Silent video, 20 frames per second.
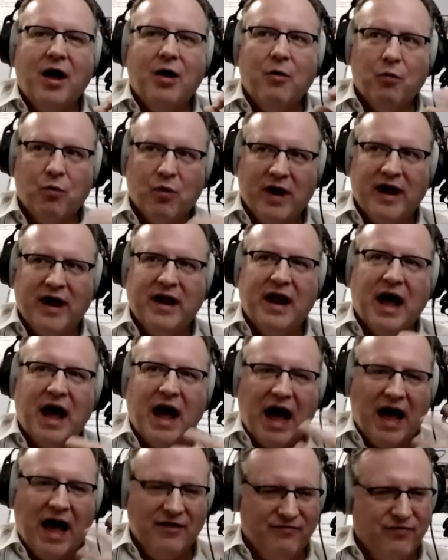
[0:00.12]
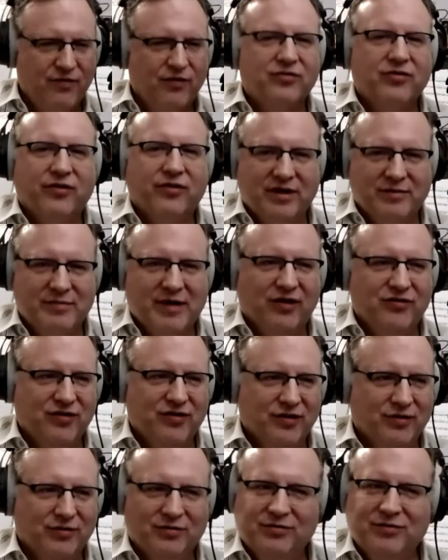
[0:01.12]
when I first learned about
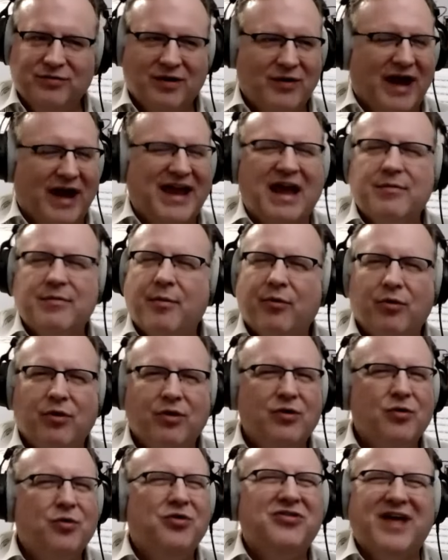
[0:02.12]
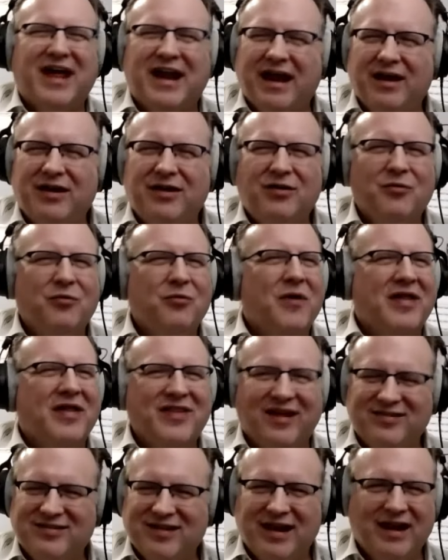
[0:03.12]
you, I can't remember who said it, when
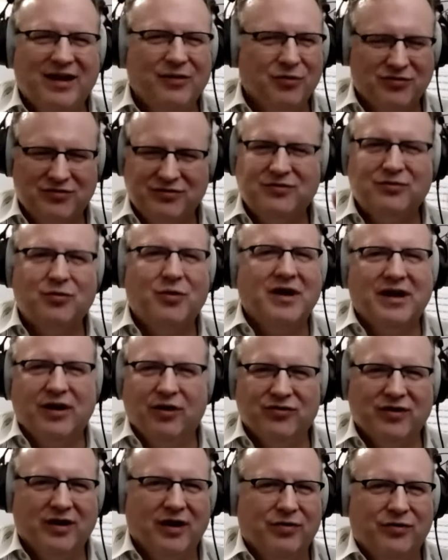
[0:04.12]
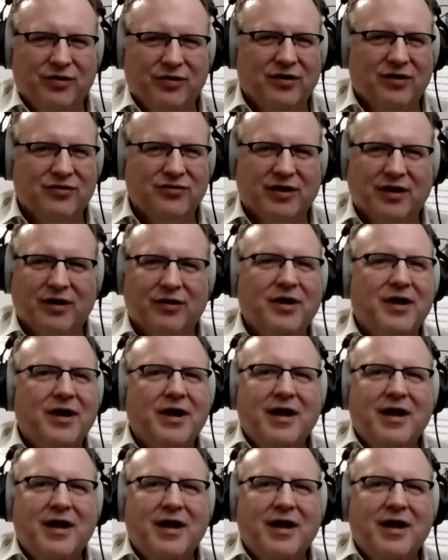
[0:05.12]
they said it. It was 20 years ago, 30 years ago.